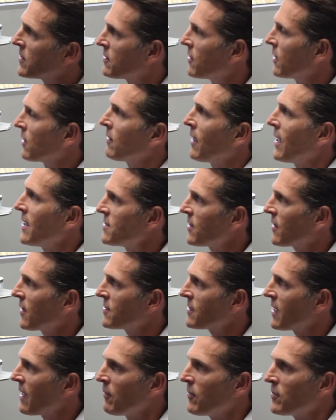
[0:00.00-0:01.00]
The classic
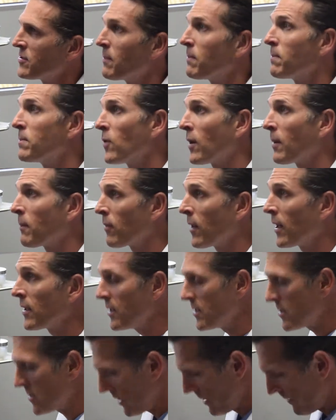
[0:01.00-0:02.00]
example is during
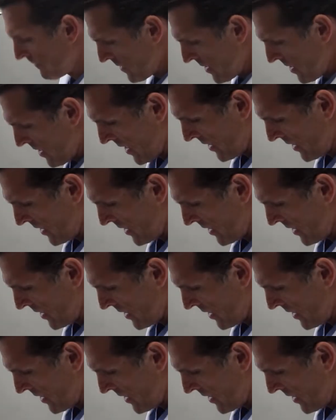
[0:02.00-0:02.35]
pregnancy.